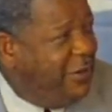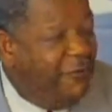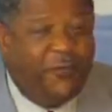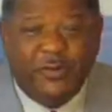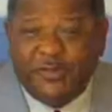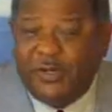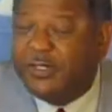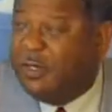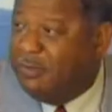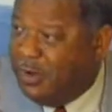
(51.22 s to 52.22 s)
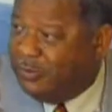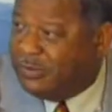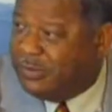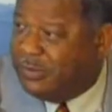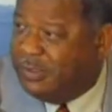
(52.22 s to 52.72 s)
for certain
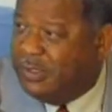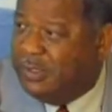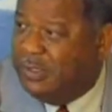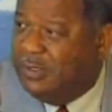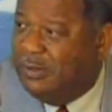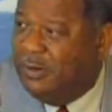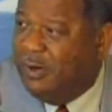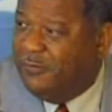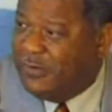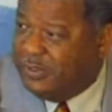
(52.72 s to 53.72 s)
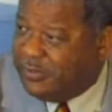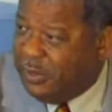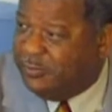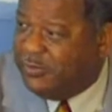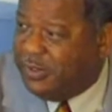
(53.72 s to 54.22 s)
amounts of
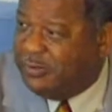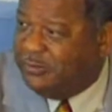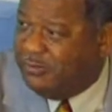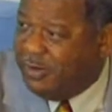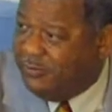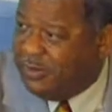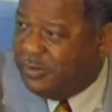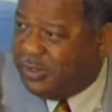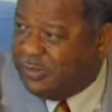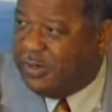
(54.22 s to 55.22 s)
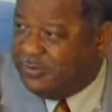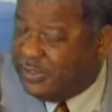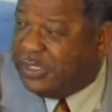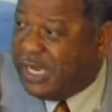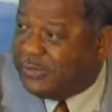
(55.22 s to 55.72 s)
consumption revenue,
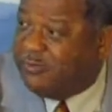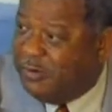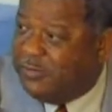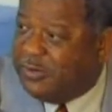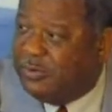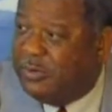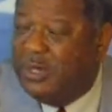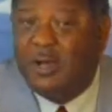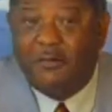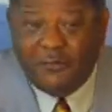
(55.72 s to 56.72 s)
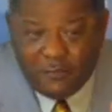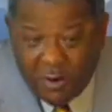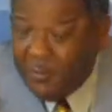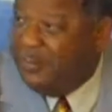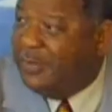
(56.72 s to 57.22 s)
consumption tax revenue,
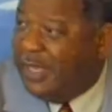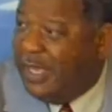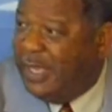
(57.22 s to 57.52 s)
from